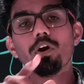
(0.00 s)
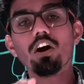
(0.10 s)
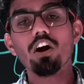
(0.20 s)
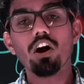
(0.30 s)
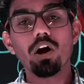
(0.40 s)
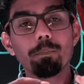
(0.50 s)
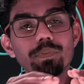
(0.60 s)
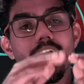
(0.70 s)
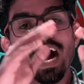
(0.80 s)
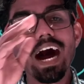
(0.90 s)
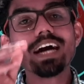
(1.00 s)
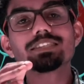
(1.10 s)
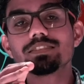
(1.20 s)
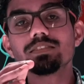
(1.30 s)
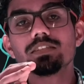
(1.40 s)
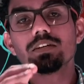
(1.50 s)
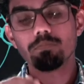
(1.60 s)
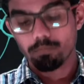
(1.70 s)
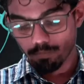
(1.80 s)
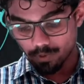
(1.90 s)
of the arcs,
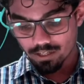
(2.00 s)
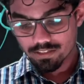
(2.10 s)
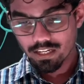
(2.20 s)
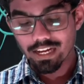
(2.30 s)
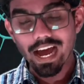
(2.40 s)
but the